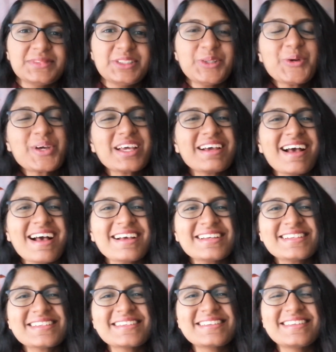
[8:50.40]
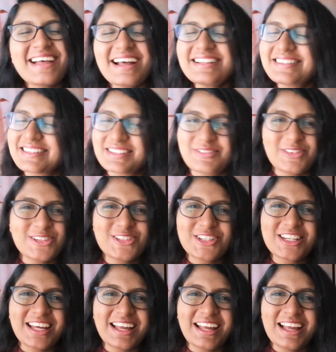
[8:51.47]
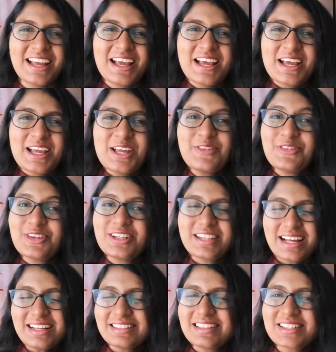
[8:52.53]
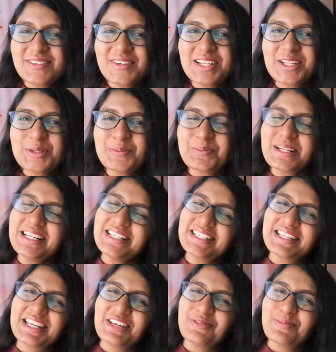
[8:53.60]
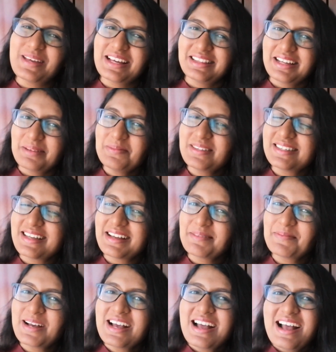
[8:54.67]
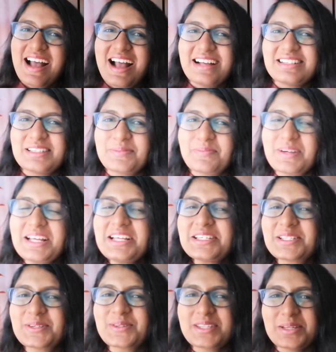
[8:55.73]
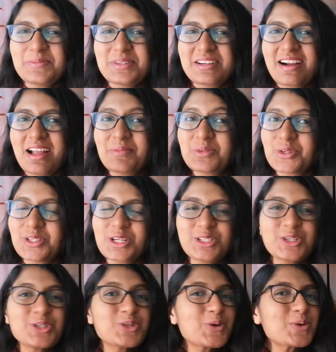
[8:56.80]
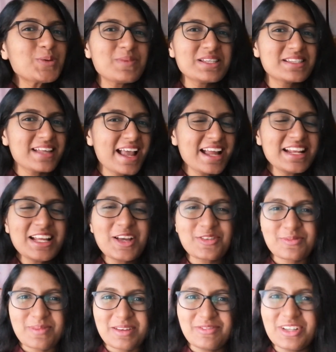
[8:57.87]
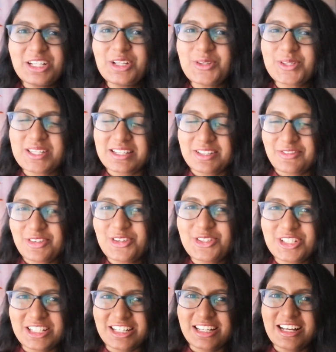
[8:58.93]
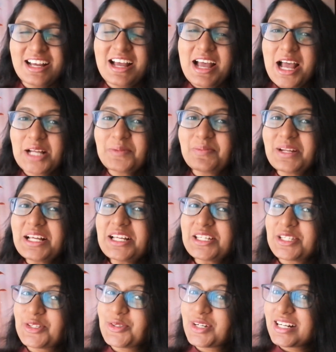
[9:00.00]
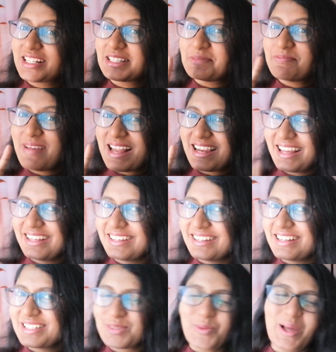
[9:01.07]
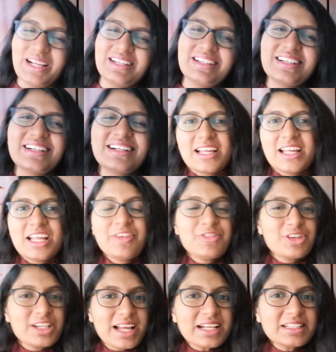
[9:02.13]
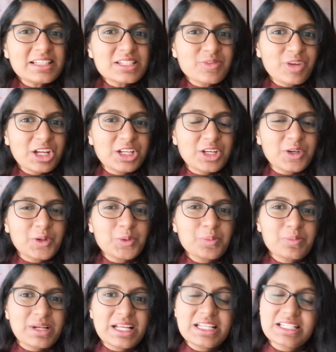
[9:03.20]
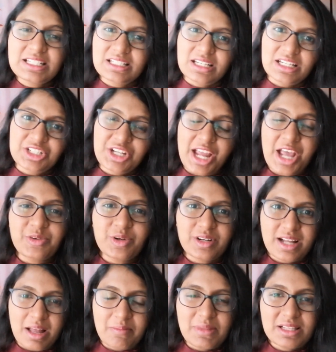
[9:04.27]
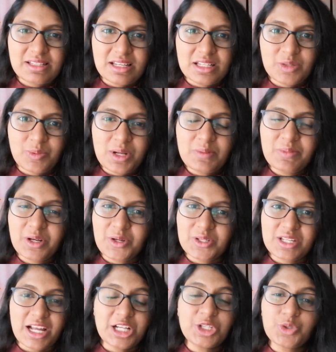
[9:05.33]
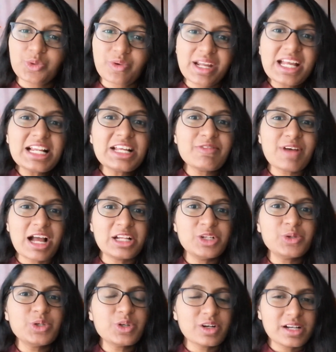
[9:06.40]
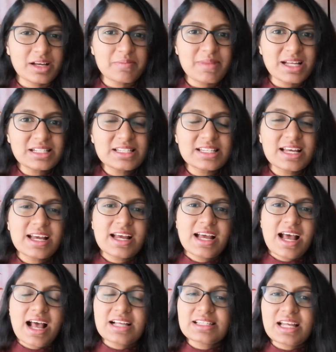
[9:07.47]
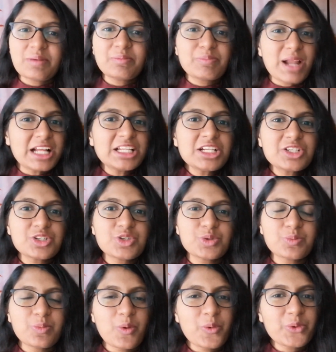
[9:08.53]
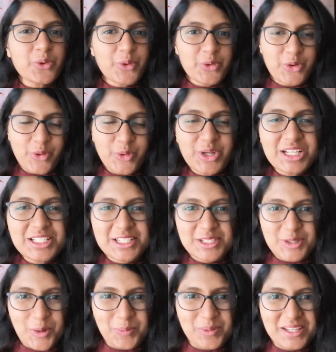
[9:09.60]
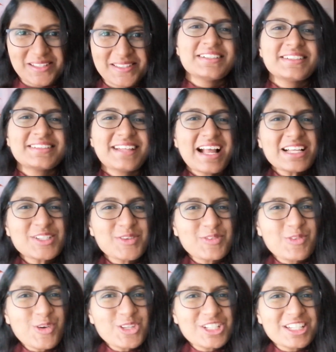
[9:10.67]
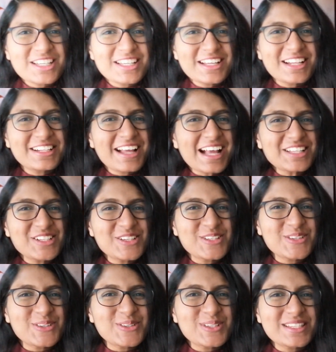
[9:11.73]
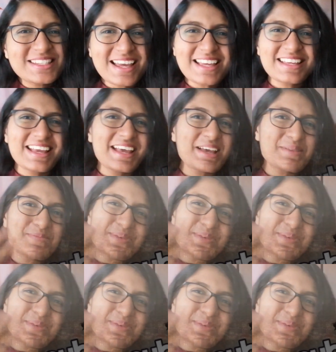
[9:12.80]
Okay guys, that's it for today. If you like this video, please give me a thumbs up and please do subscribe so that you don't miss any of my videos in the future, and please do click the bell icon as well. If you like this video, please share your comments as well, because I do really value your comments as I'm planning to do more on OET topics. Thanks for watching. I'll catch you soon. Take care.